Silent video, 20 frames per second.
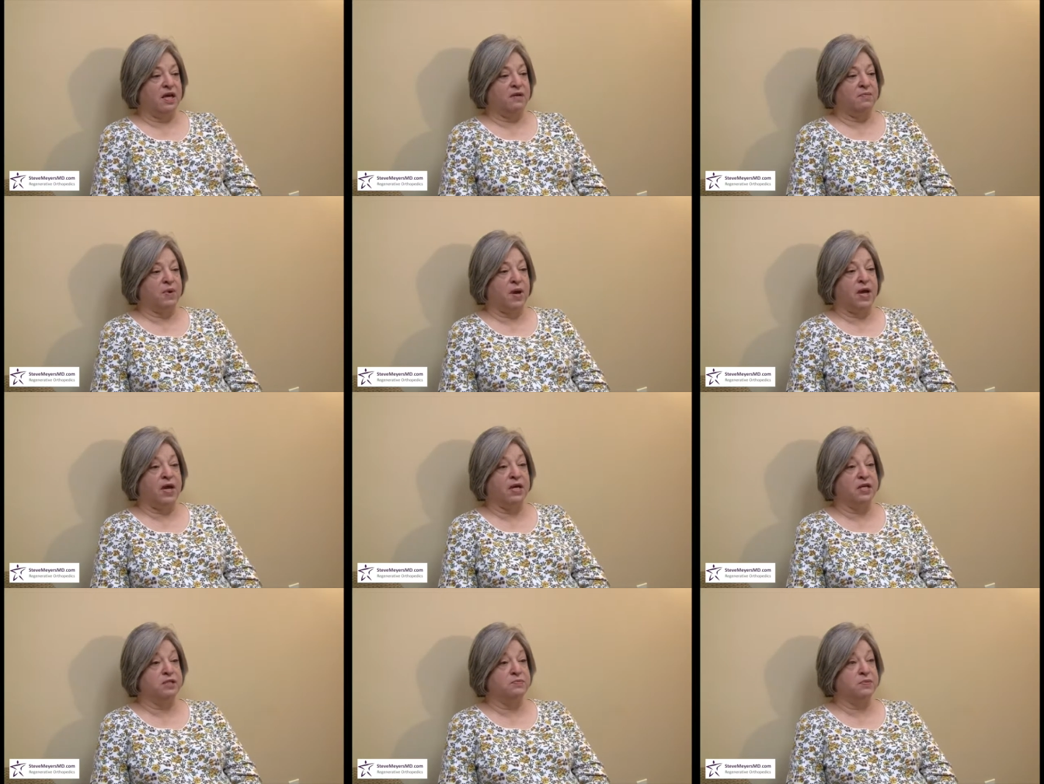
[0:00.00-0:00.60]

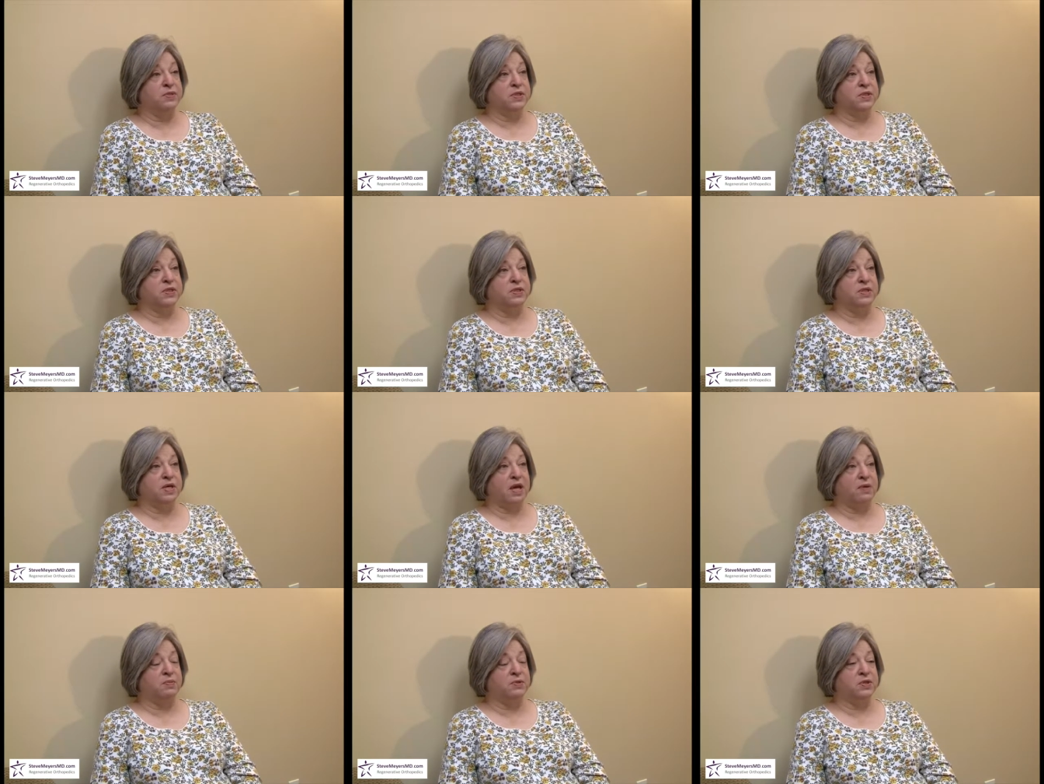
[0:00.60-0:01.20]
My husband
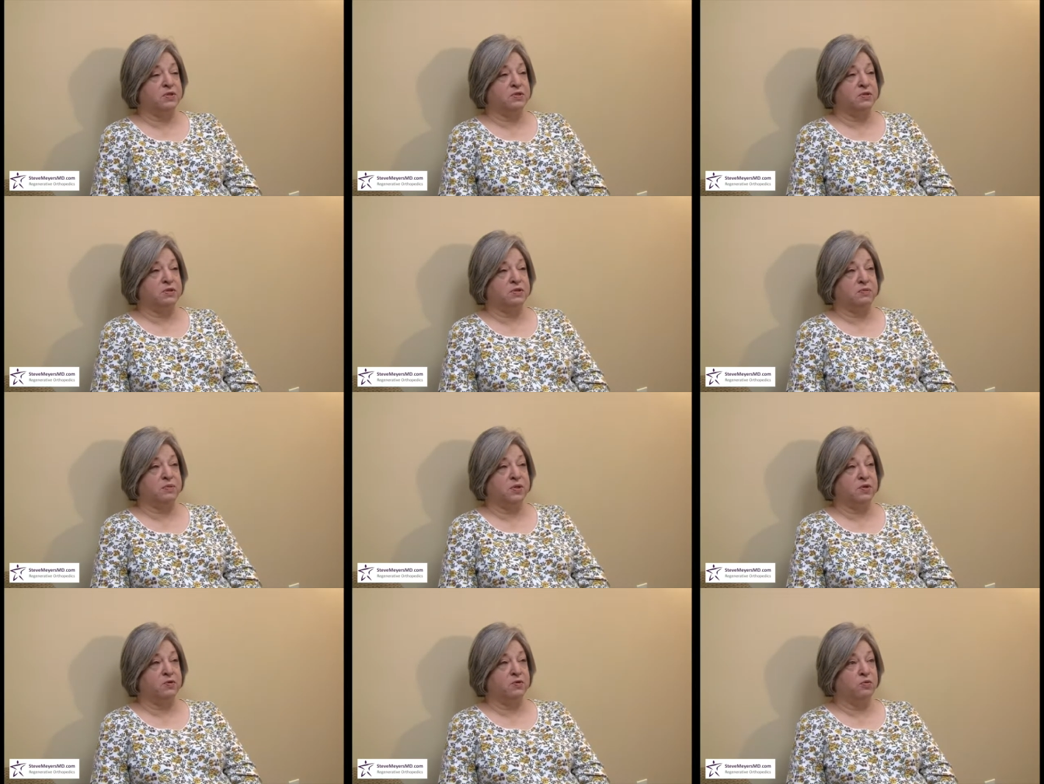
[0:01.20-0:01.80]
is absolutely
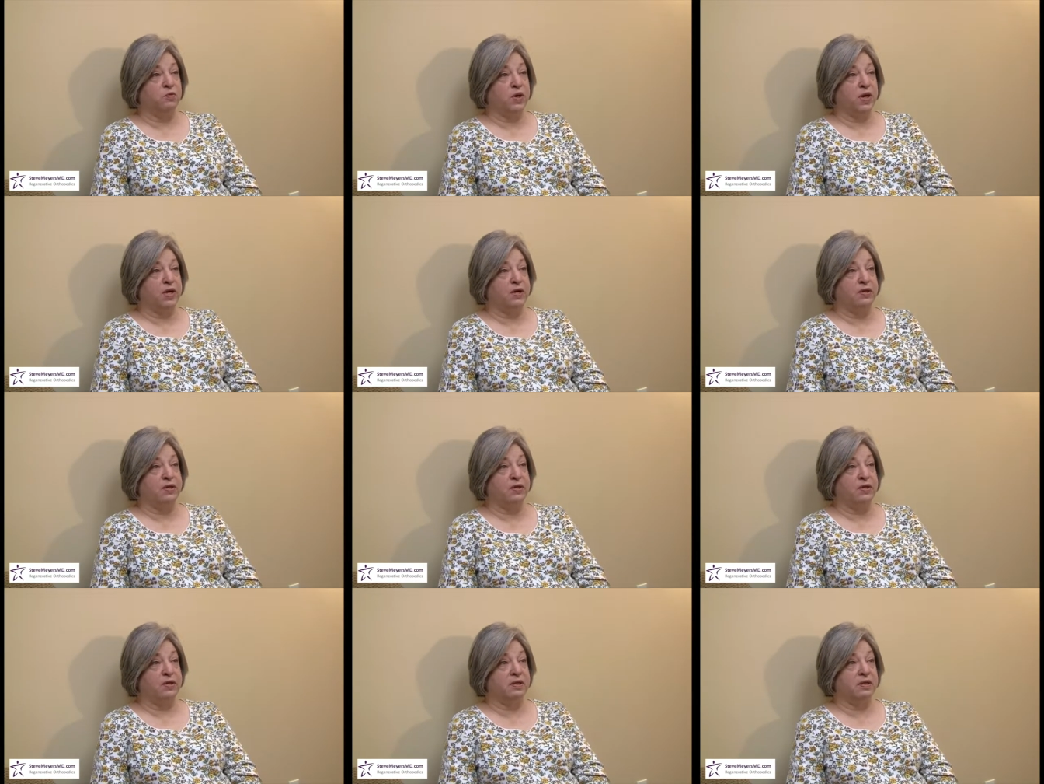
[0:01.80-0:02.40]
blown away
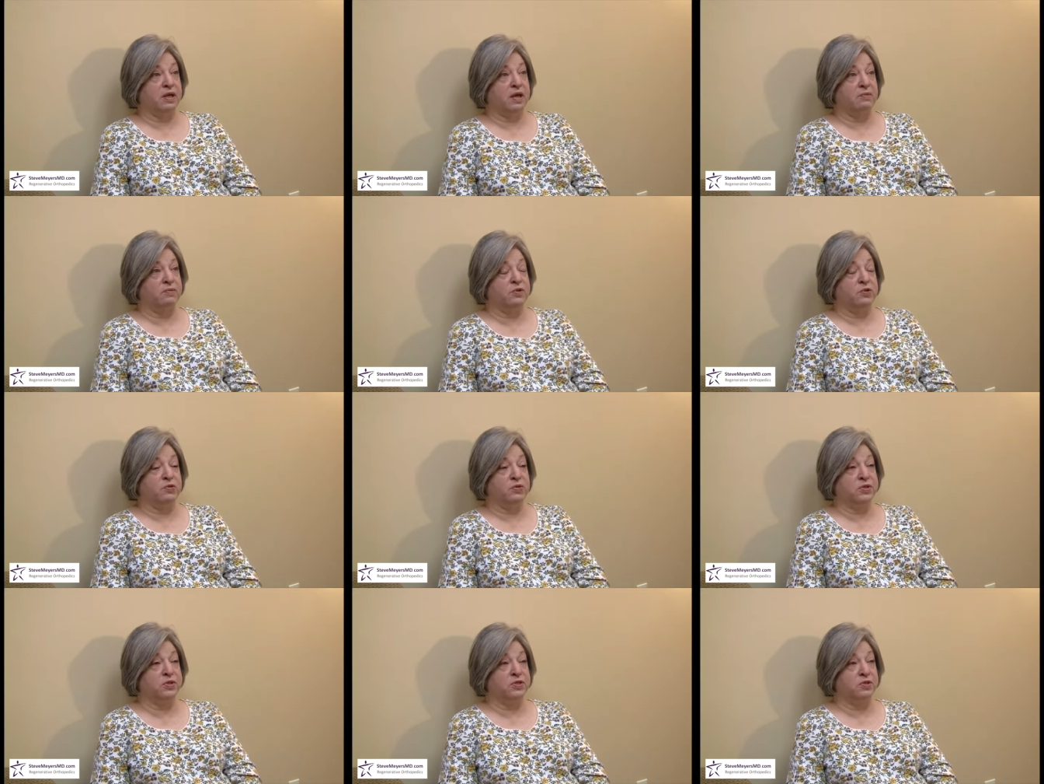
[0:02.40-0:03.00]
that I'm
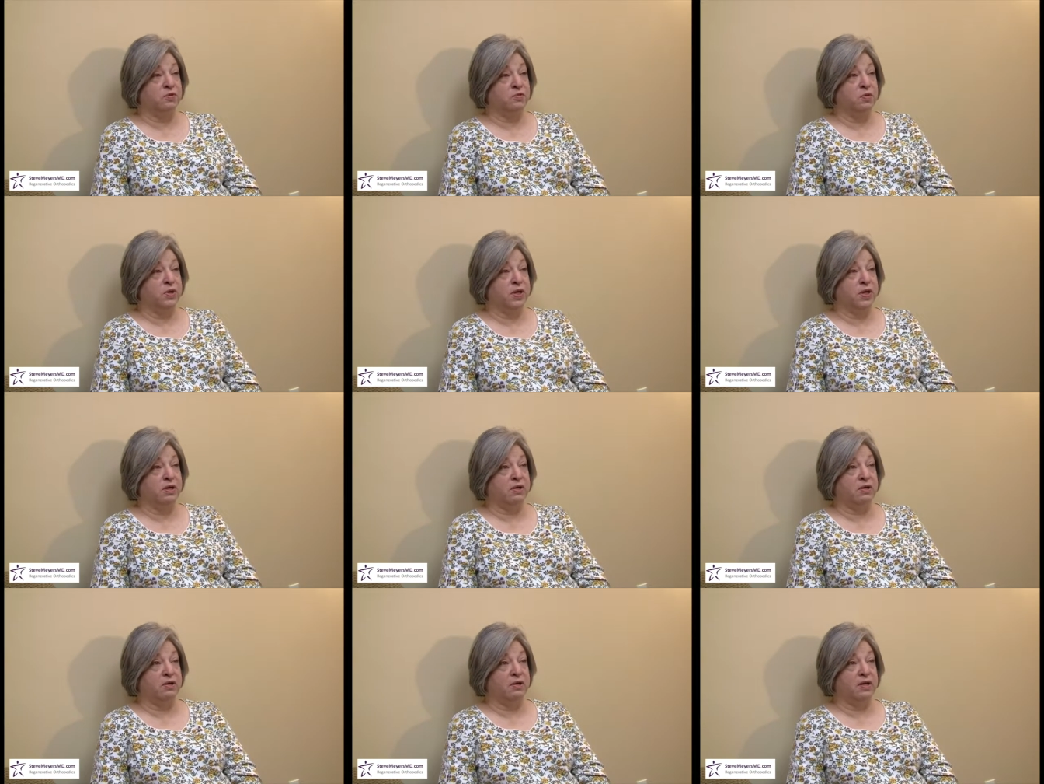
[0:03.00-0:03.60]
doing so
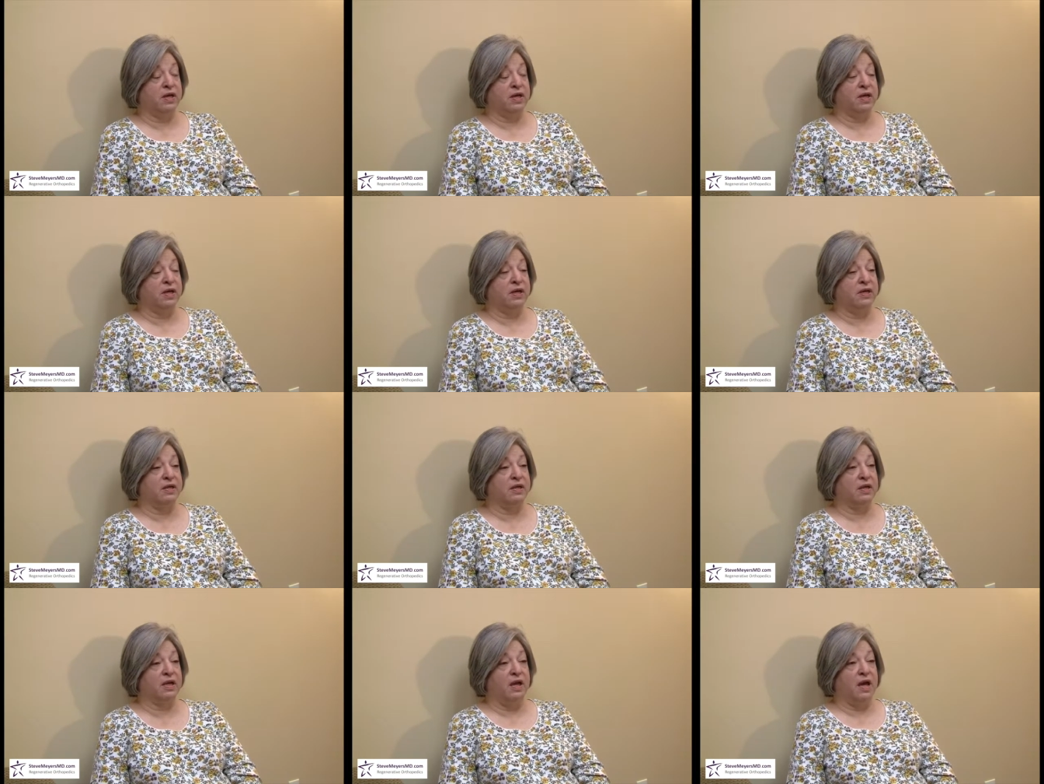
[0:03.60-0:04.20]
well,
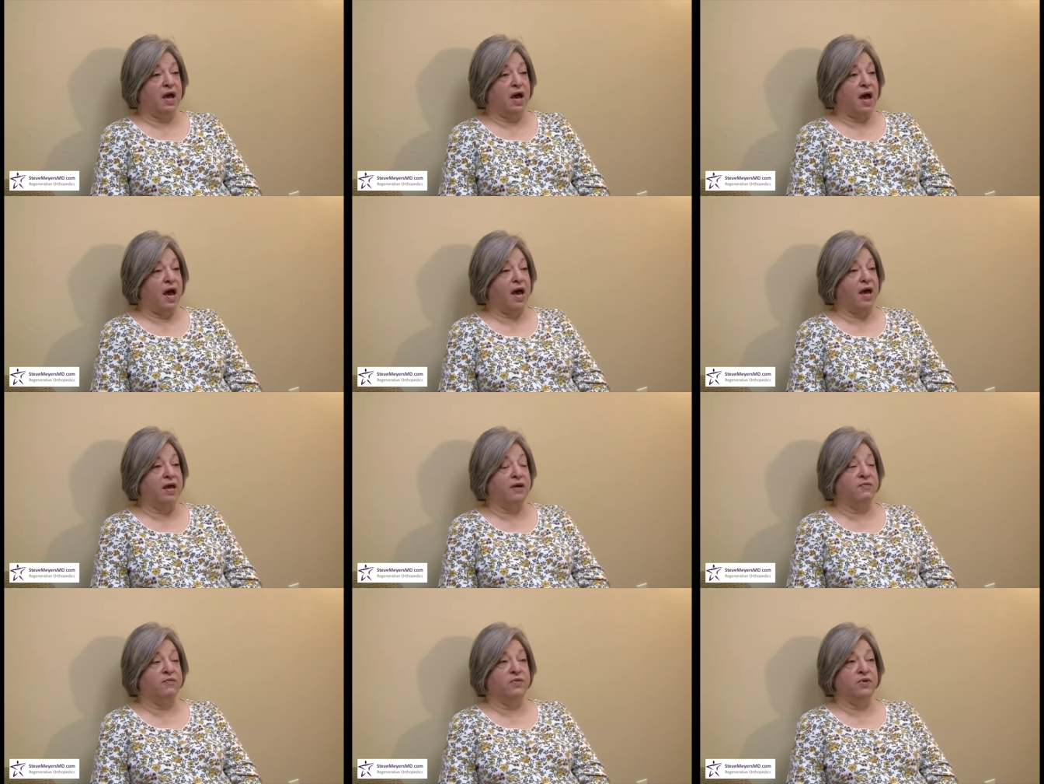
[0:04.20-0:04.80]
and I
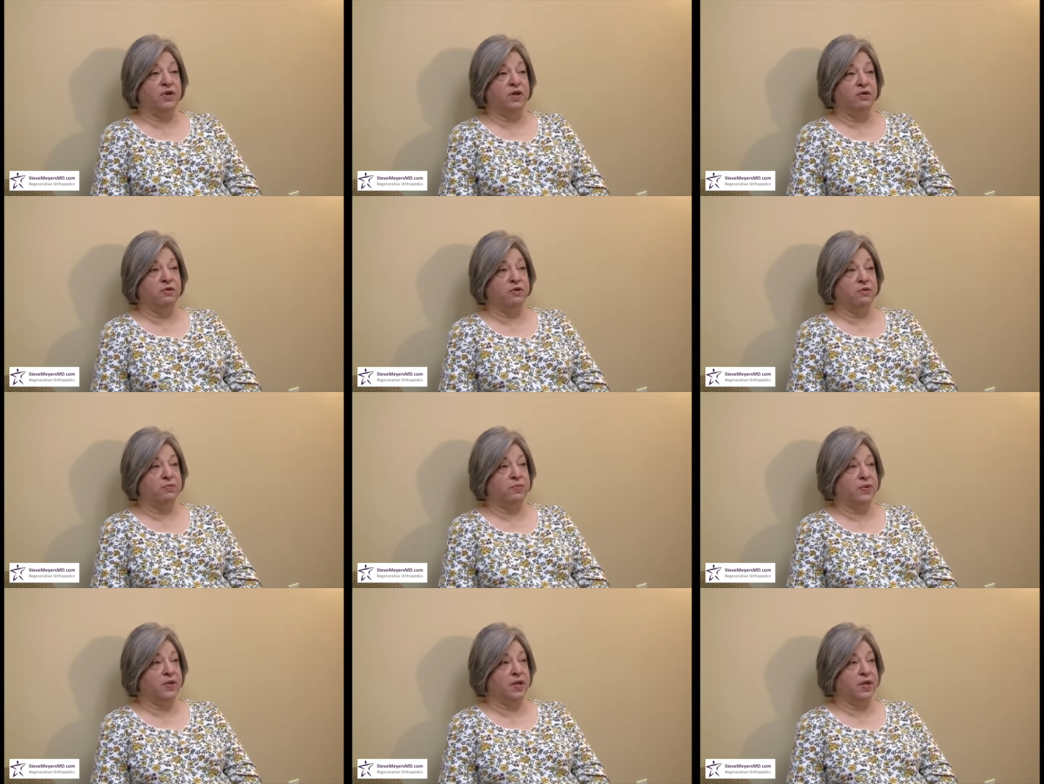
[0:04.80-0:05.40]
have no
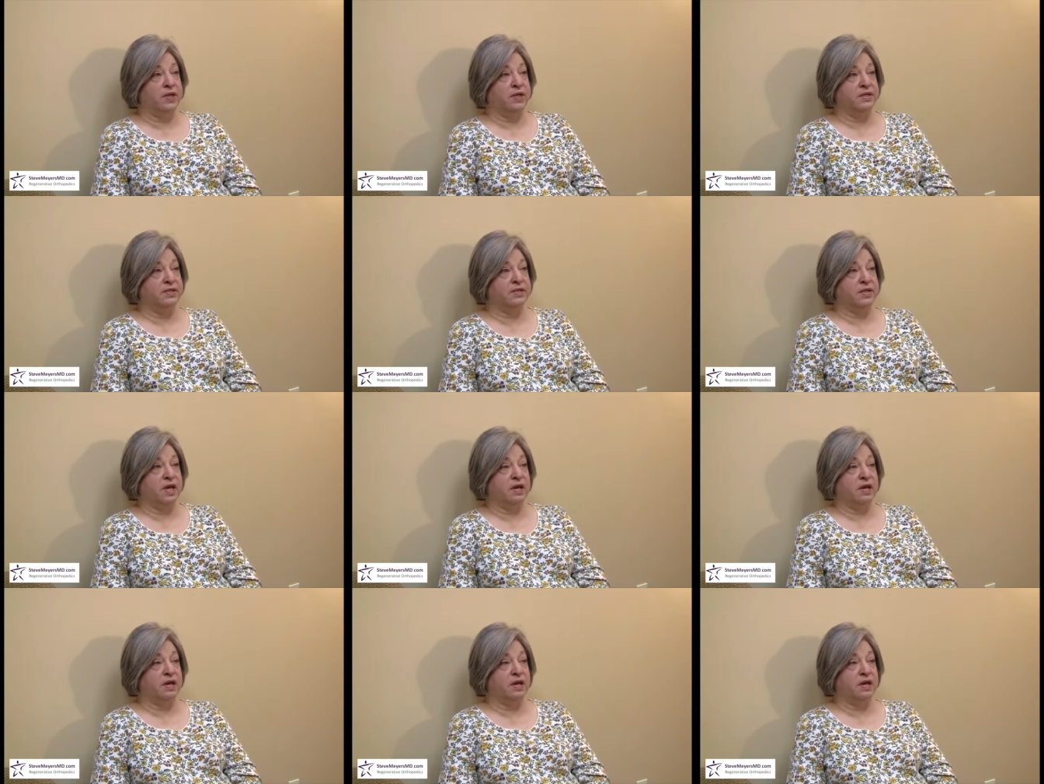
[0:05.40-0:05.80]
complaints.